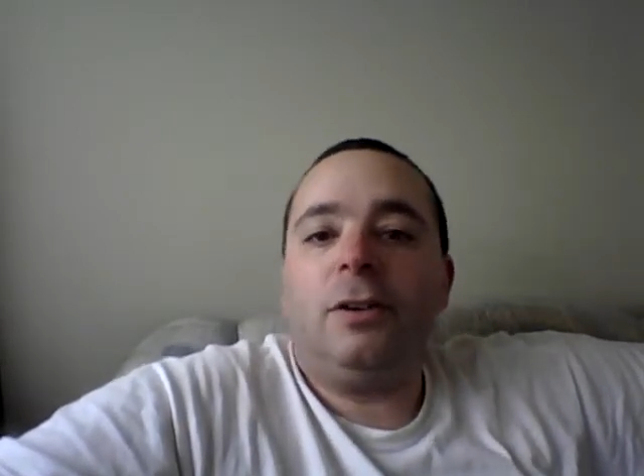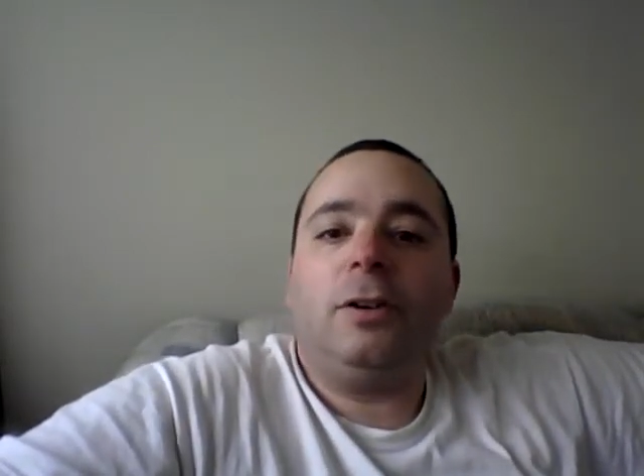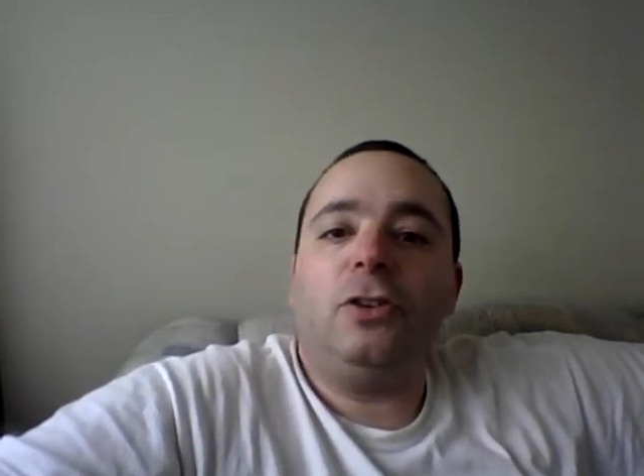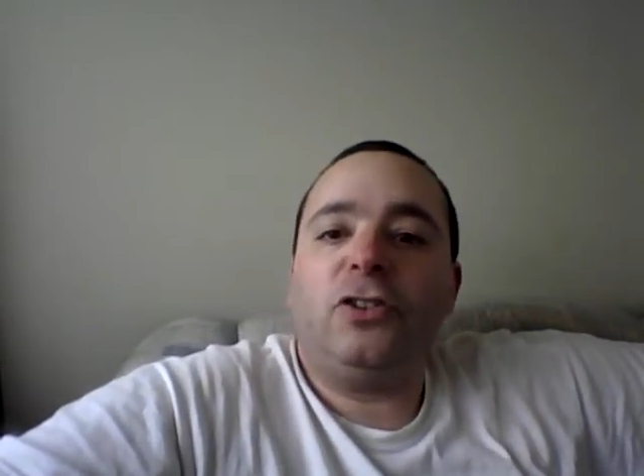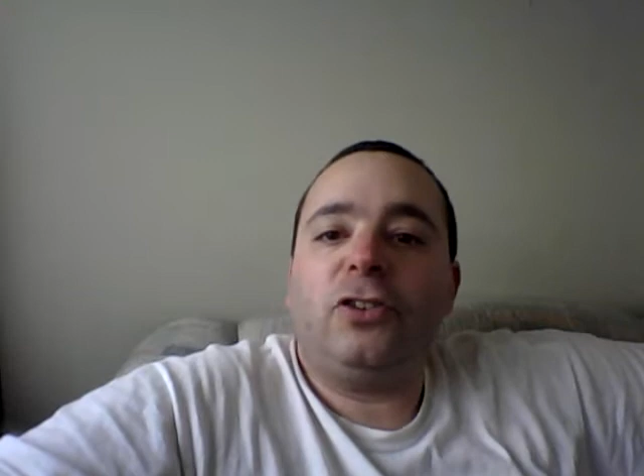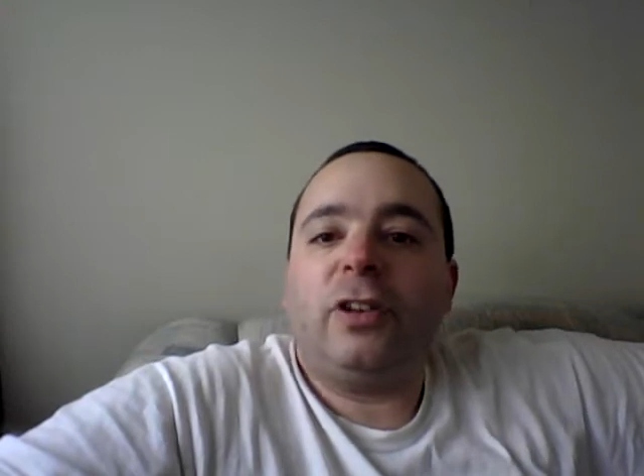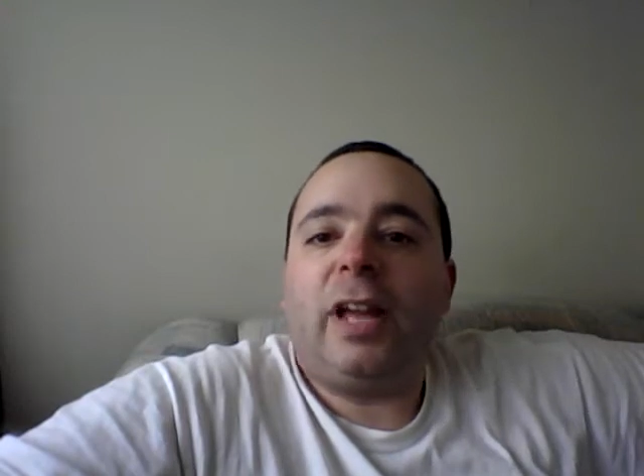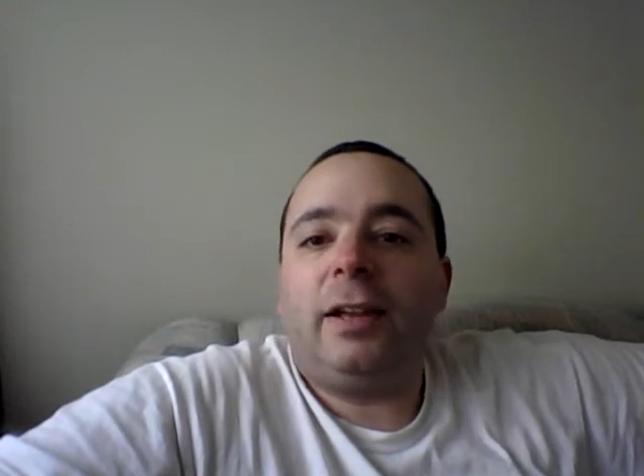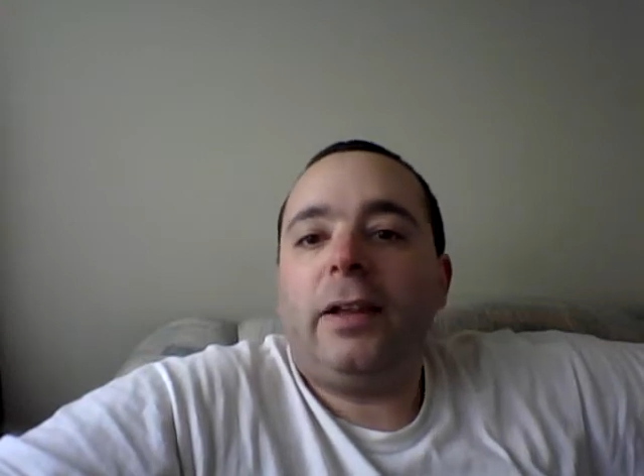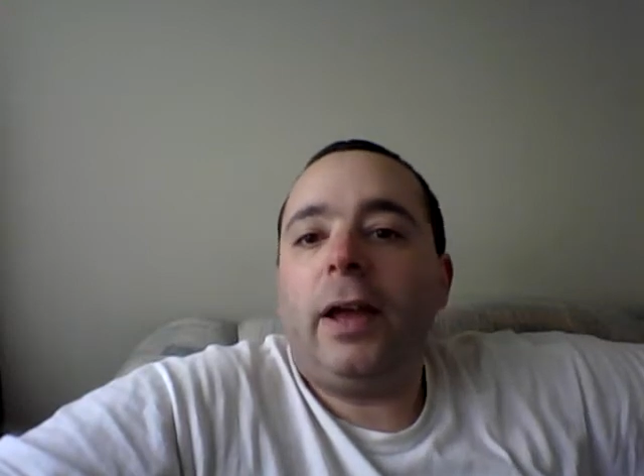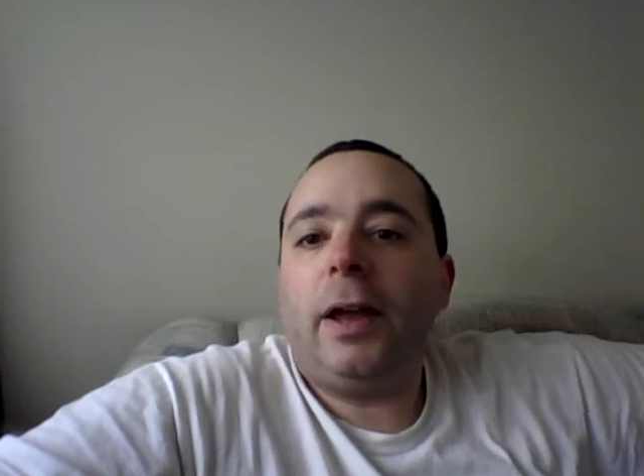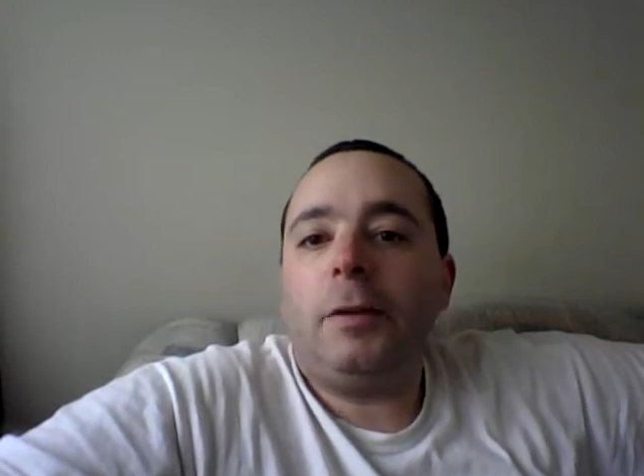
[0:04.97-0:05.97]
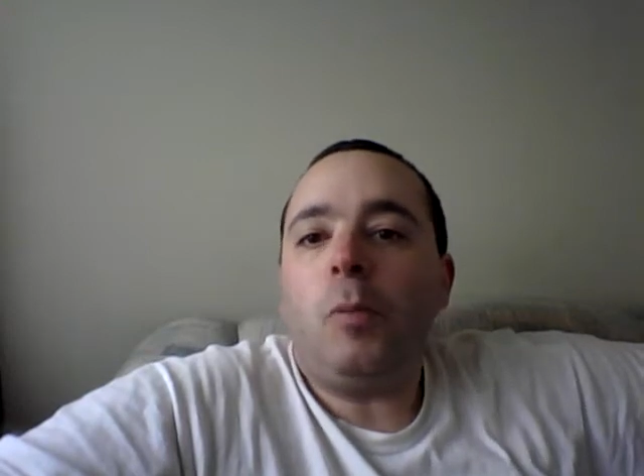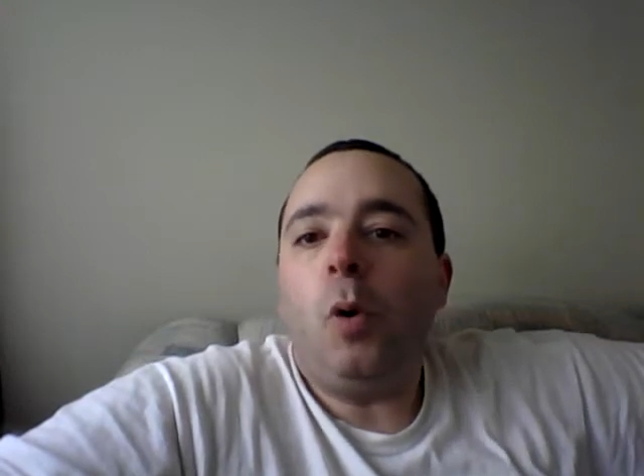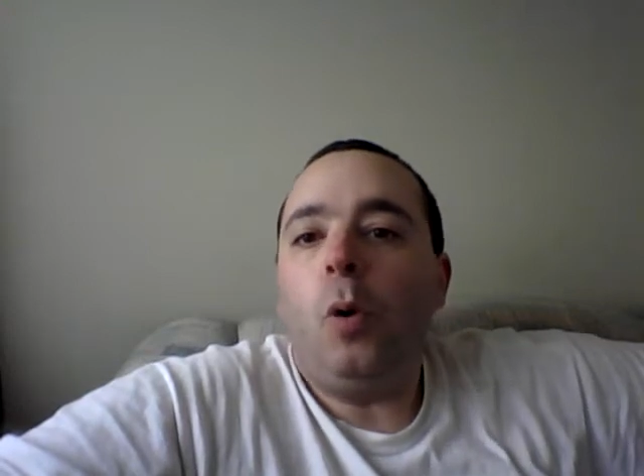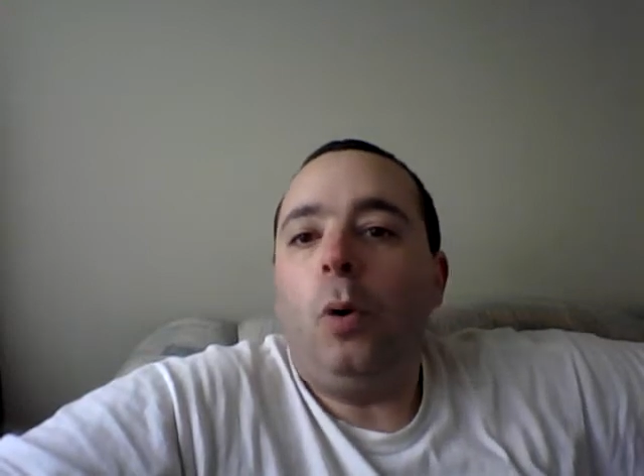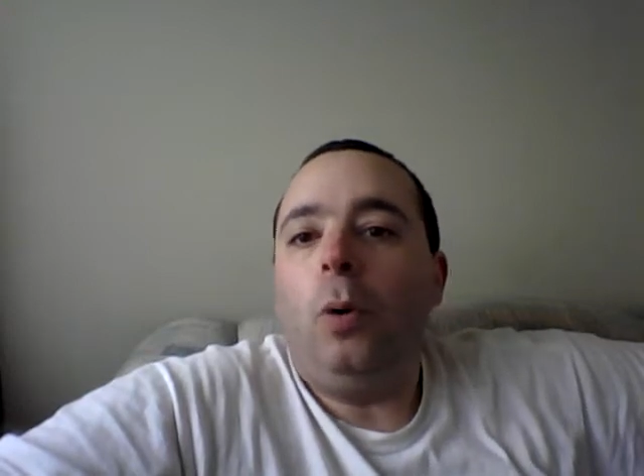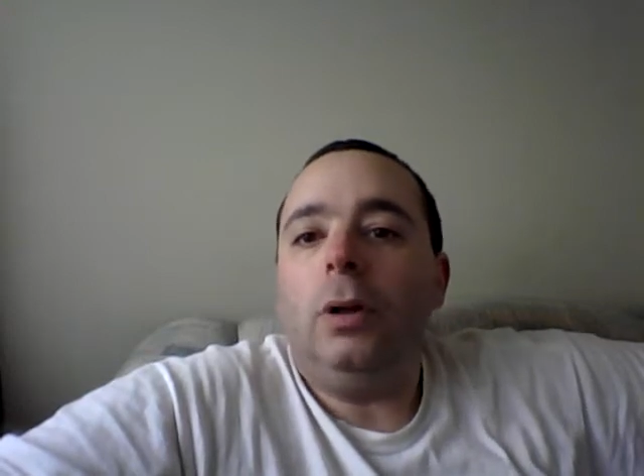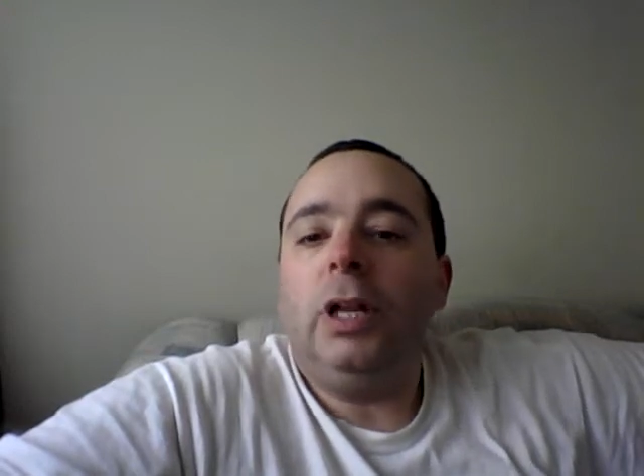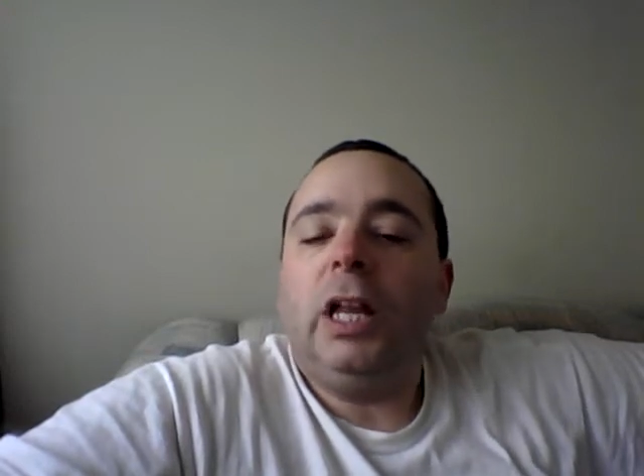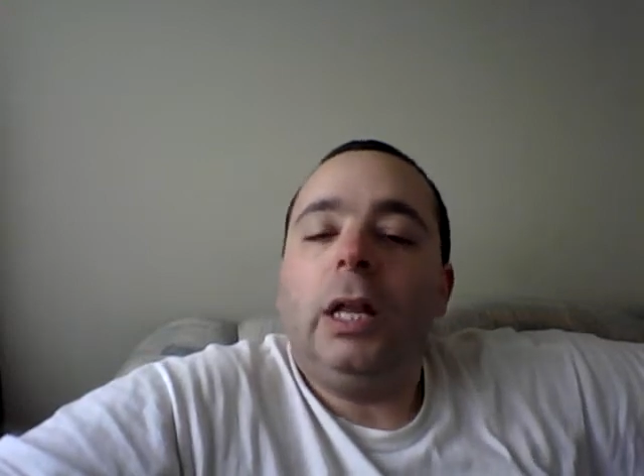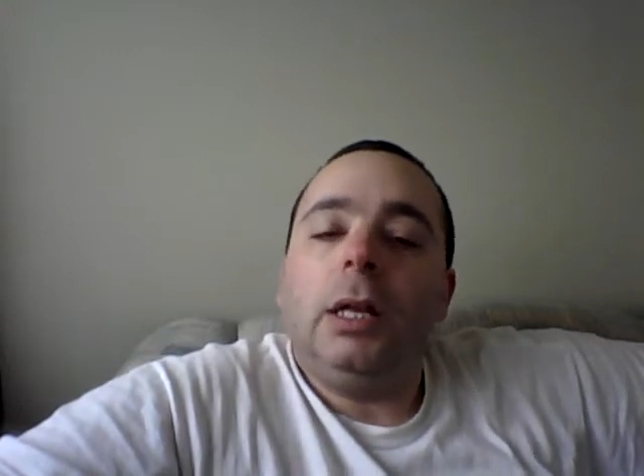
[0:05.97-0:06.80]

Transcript: or just aka Pool.